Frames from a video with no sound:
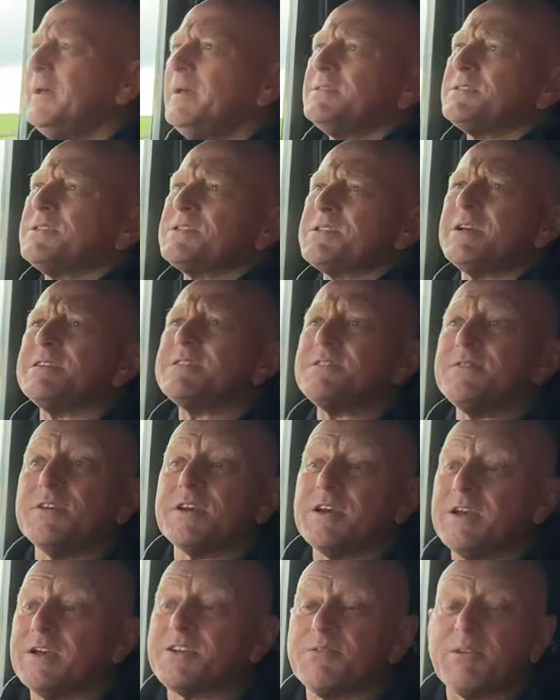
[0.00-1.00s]
It's the size of
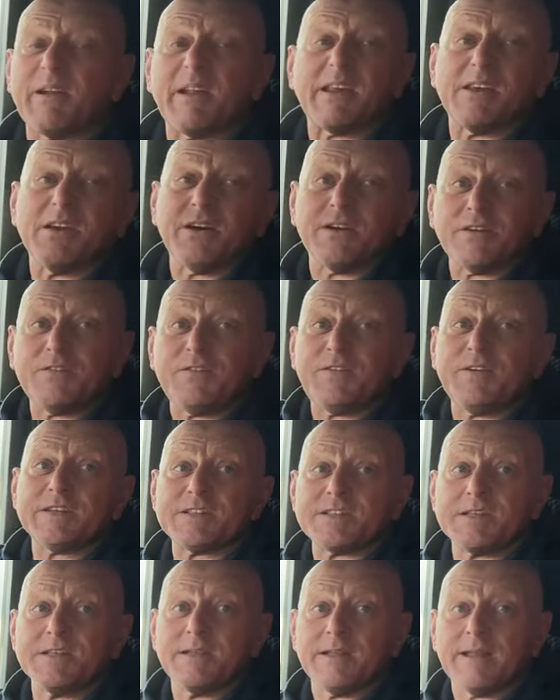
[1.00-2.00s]
a, a credit card. It
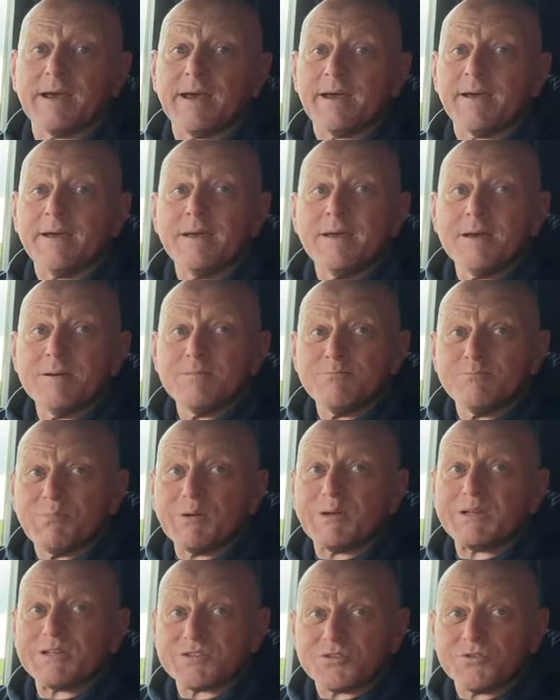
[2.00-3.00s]
fits mm. in there,
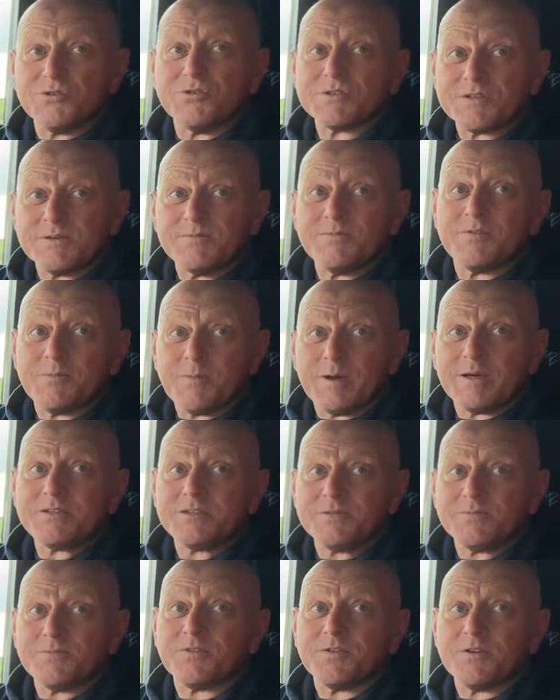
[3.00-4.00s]
but it stores
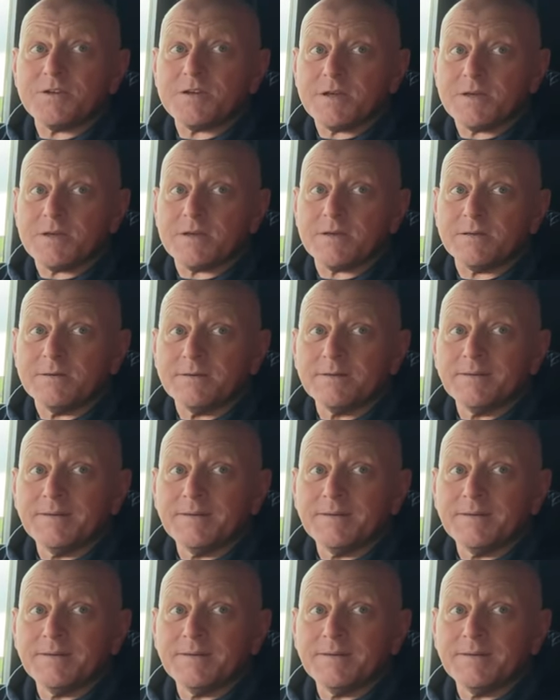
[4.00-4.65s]
information for a year.